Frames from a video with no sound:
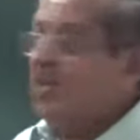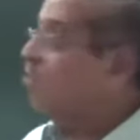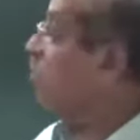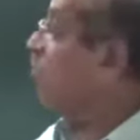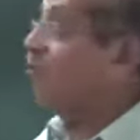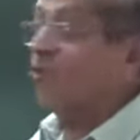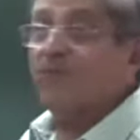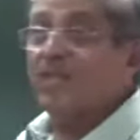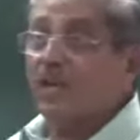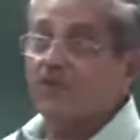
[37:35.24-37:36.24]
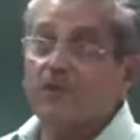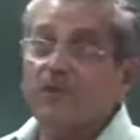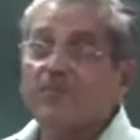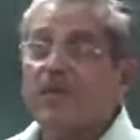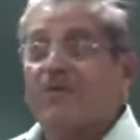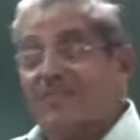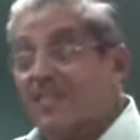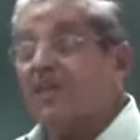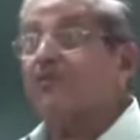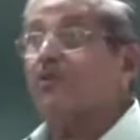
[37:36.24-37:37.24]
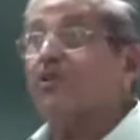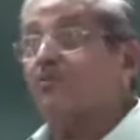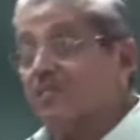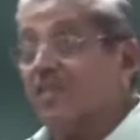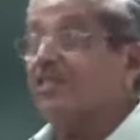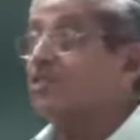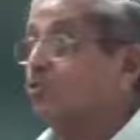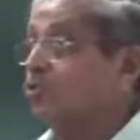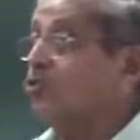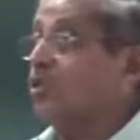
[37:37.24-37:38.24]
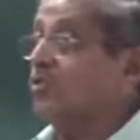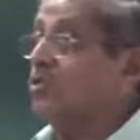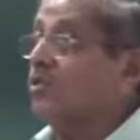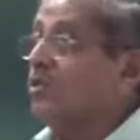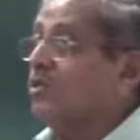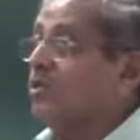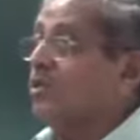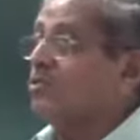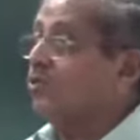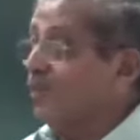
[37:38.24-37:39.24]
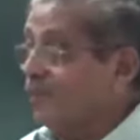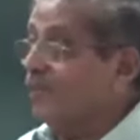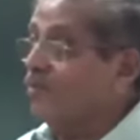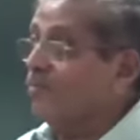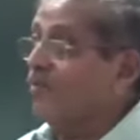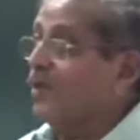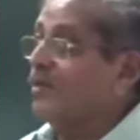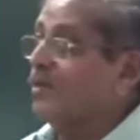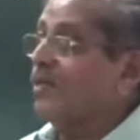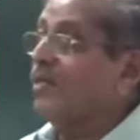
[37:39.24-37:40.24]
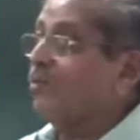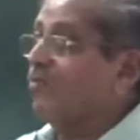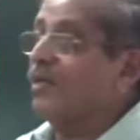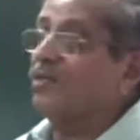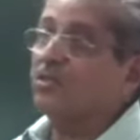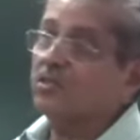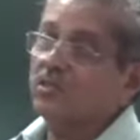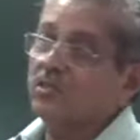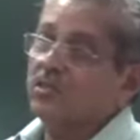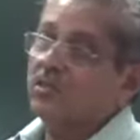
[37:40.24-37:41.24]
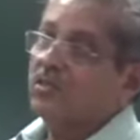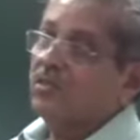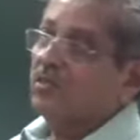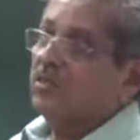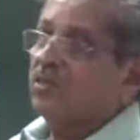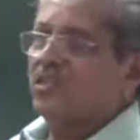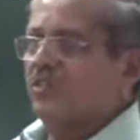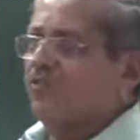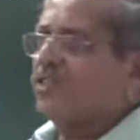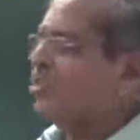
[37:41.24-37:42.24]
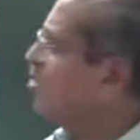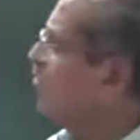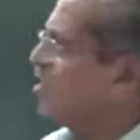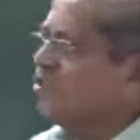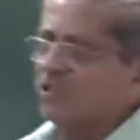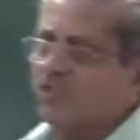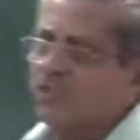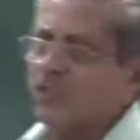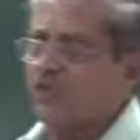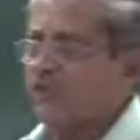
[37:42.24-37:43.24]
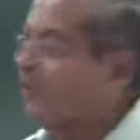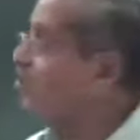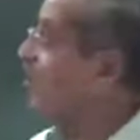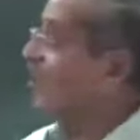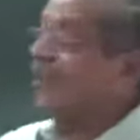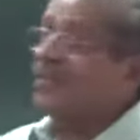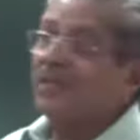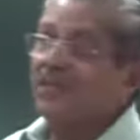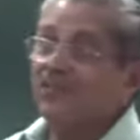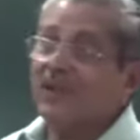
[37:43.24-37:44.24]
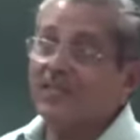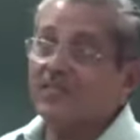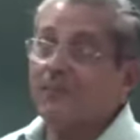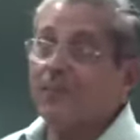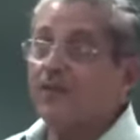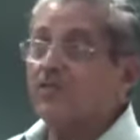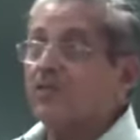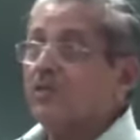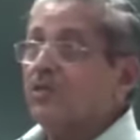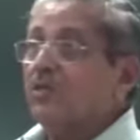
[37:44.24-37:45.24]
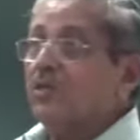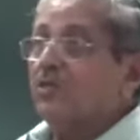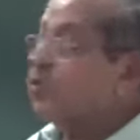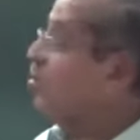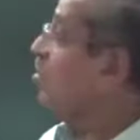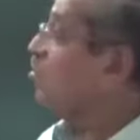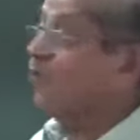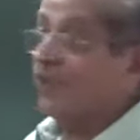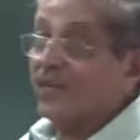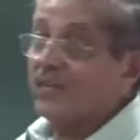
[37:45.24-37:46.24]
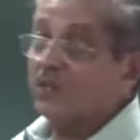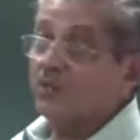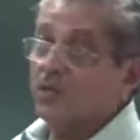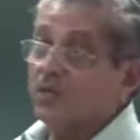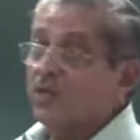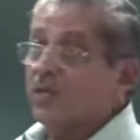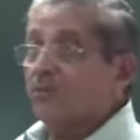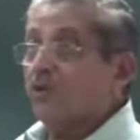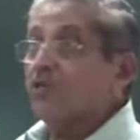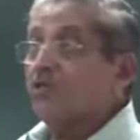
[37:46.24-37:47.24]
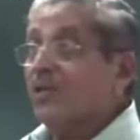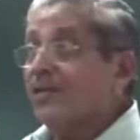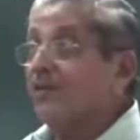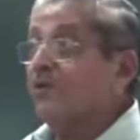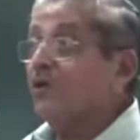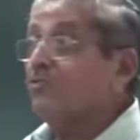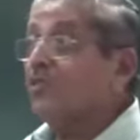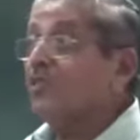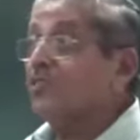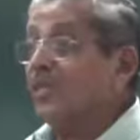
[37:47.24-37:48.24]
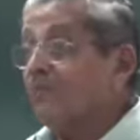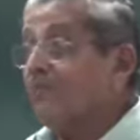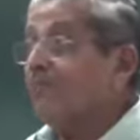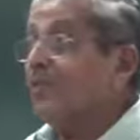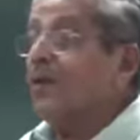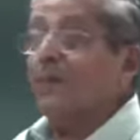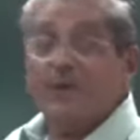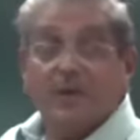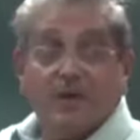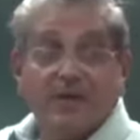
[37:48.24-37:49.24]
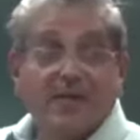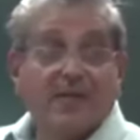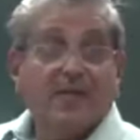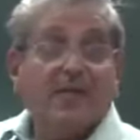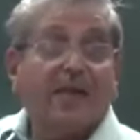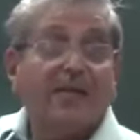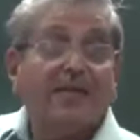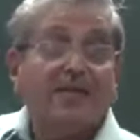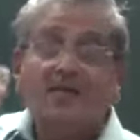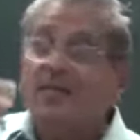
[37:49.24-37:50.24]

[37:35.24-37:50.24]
So therefore, be careful. Once again after going home, once again just go through this. So it will remain permanent in your mind. That is sufficient. Just find out yourself. I have given the different examples. So don't forget this one. Because later you are using the same priority under